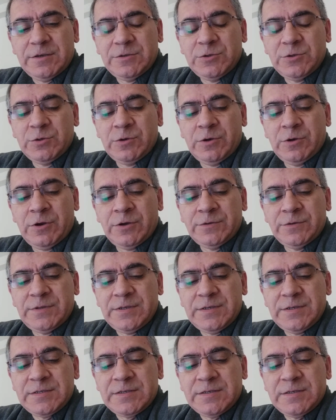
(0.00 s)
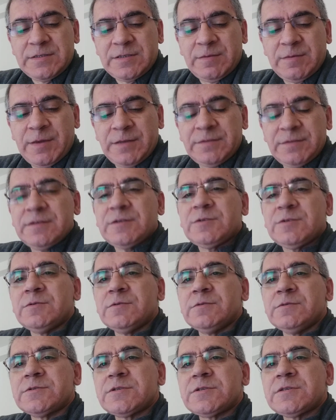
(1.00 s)
you learn these semantic
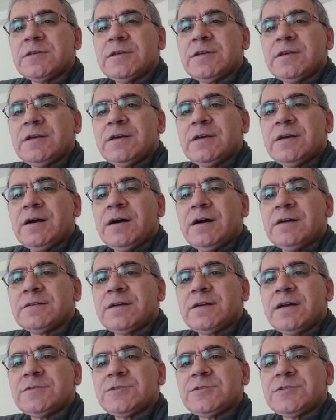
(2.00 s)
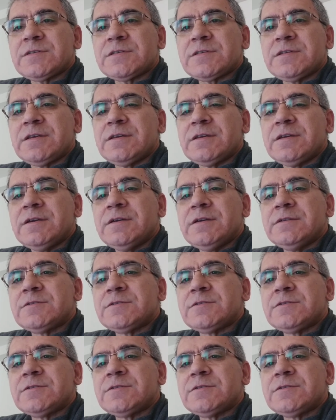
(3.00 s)
rules unconsciously.